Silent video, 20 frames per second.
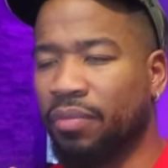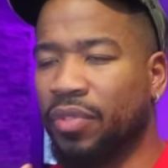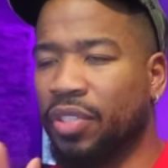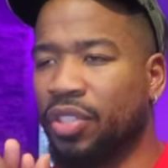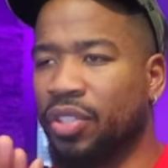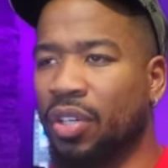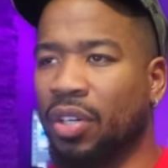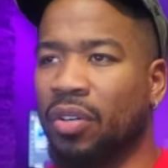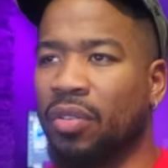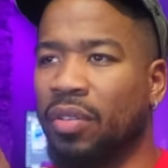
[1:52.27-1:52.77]

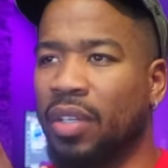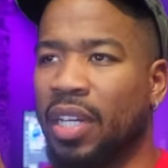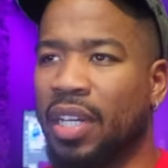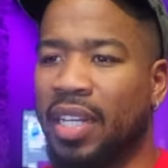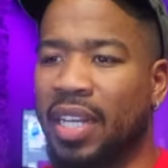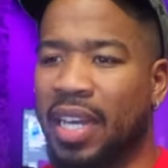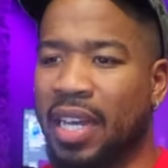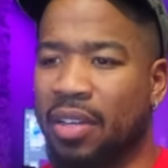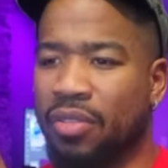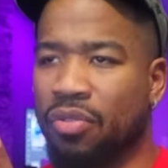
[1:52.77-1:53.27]
show that
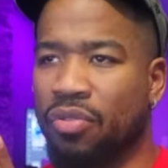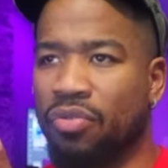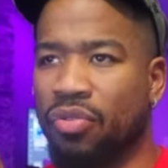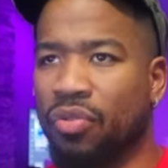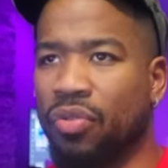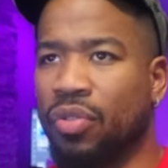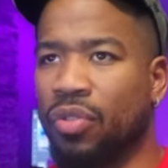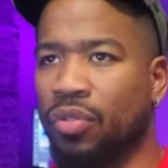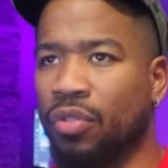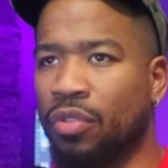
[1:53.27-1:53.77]
he has on
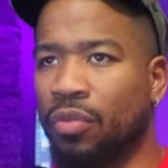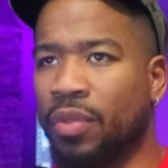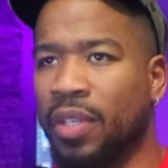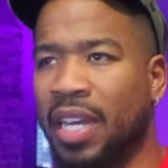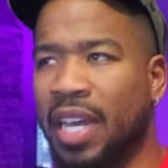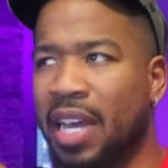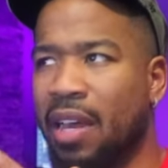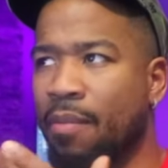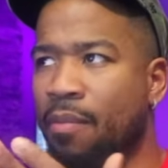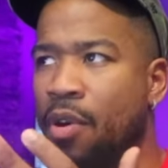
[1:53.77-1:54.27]
YouTube, and
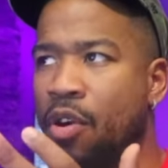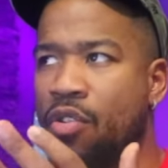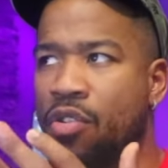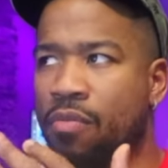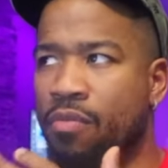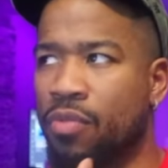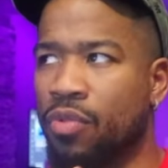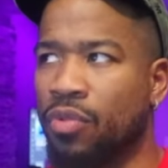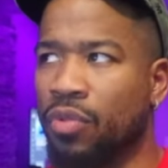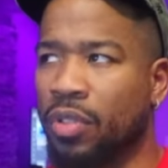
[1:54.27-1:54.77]
they had
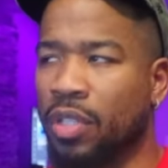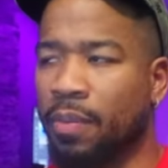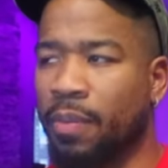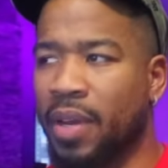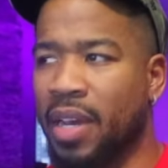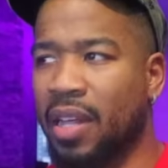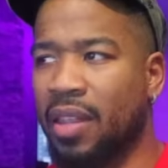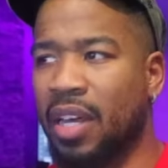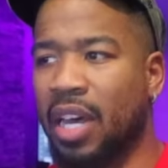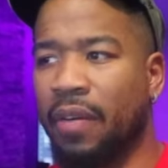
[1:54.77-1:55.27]
Murder Mook and
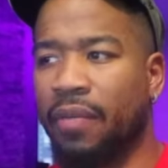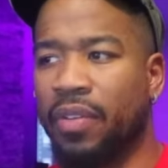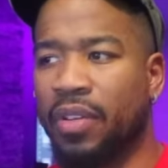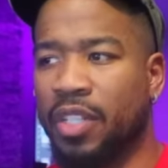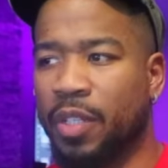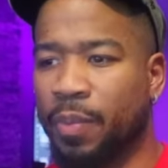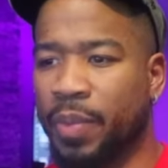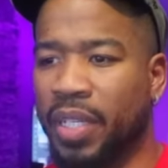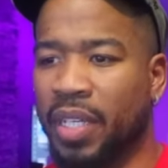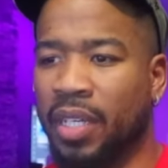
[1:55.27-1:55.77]
Matt Hoffa
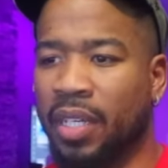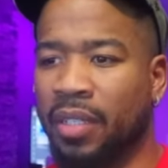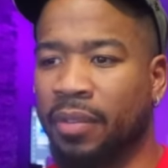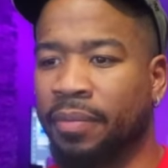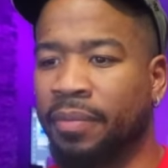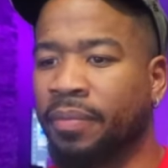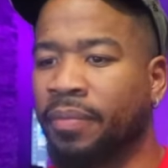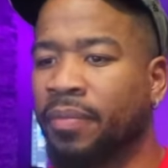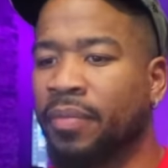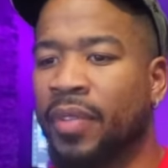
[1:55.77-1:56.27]

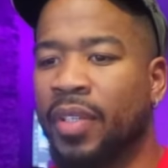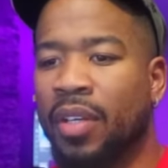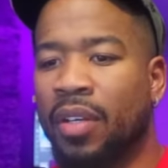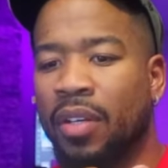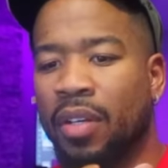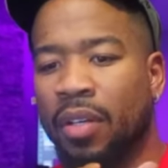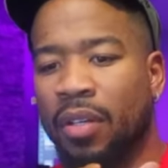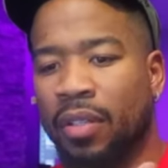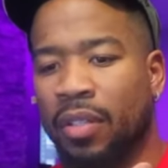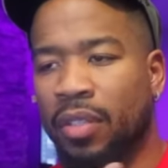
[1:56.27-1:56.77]
speaking,
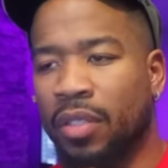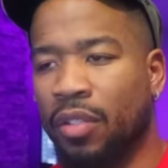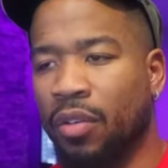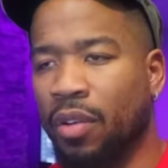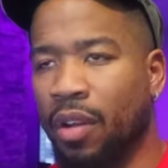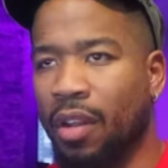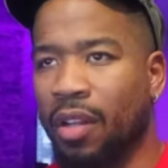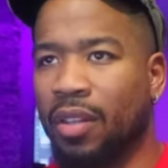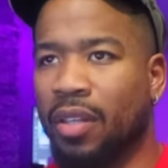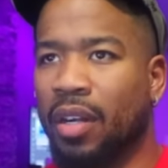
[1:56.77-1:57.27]
you know,
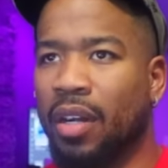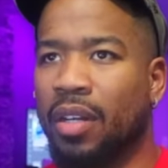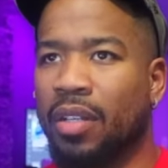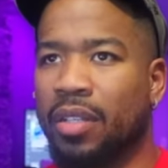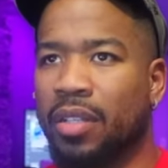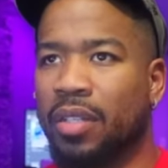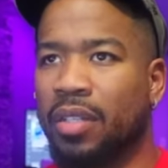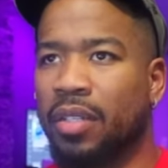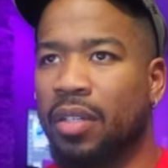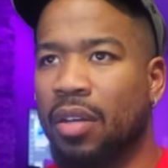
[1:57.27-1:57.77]
their
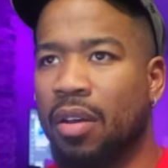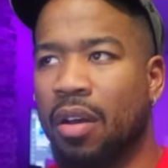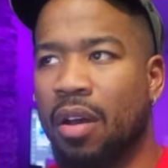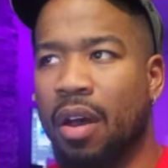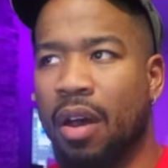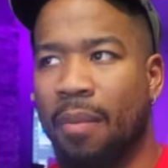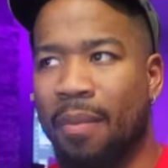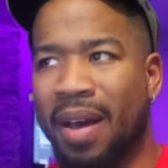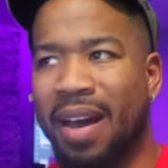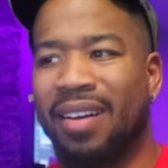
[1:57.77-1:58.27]
thoughts
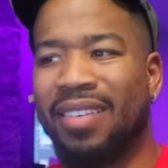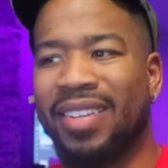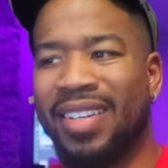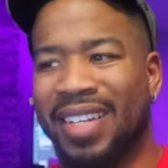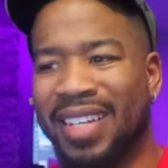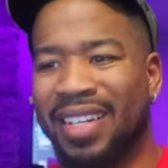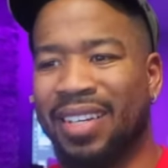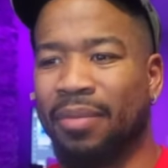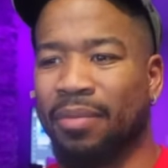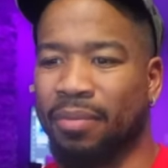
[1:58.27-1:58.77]

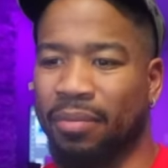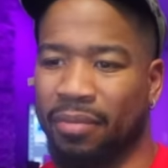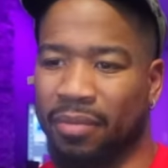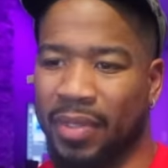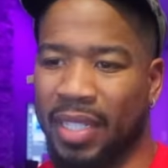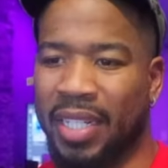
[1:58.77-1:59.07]
about him.